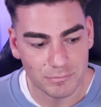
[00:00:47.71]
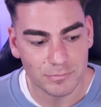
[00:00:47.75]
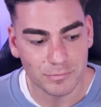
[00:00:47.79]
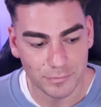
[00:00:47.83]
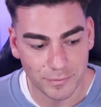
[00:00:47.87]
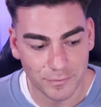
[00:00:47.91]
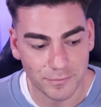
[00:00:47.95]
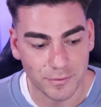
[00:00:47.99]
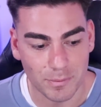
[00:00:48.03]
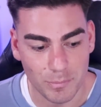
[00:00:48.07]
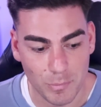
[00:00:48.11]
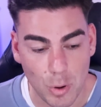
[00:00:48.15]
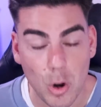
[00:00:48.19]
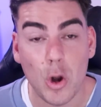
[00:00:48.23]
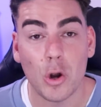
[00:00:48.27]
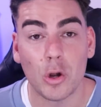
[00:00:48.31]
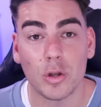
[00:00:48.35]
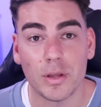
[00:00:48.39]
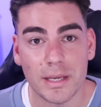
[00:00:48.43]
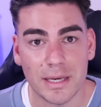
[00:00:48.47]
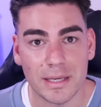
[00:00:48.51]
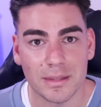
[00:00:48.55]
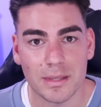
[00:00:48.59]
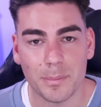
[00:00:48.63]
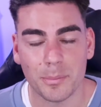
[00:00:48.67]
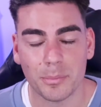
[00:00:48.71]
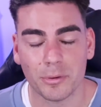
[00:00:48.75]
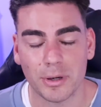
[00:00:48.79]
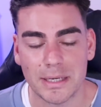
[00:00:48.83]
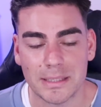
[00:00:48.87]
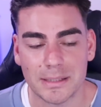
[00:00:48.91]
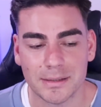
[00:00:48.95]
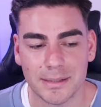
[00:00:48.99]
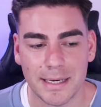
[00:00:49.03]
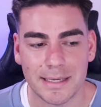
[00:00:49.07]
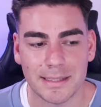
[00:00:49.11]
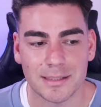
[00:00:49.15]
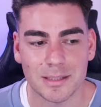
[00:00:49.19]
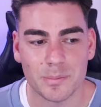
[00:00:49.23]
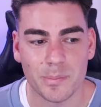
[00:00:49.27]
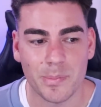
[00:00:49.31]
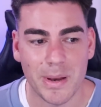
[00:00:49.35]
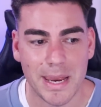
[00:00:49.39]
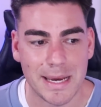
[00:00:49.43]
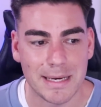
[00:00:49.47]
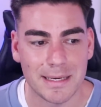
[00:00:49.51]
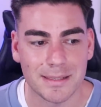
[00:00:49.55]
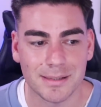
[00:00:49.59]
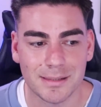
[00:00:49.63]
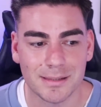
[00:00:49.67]
from early in the preseason
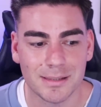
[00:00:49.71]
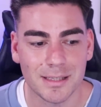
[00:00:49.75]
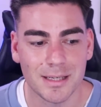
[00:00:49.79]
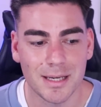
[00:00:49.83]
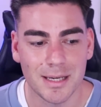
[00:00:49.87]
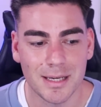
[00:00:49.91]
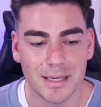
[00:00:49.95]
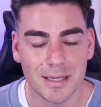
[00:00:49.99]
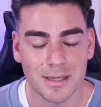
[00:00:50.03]
piece.